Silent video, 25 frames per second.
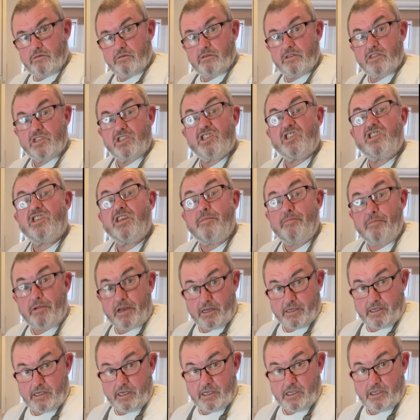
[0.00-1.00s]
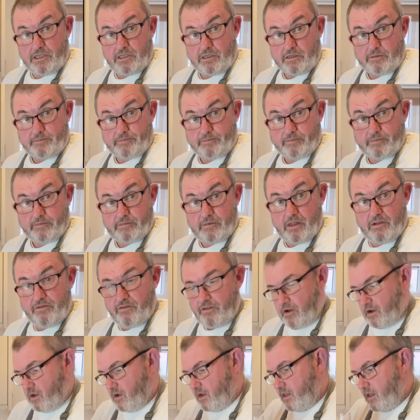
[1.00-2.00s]
similar dish,
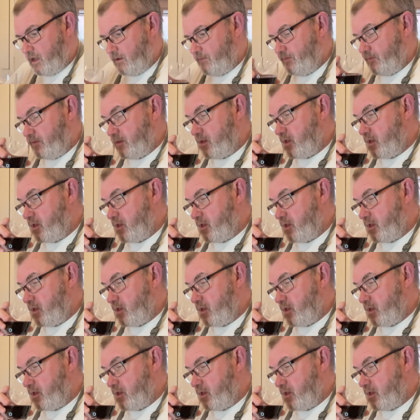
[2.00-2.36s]
if you like then.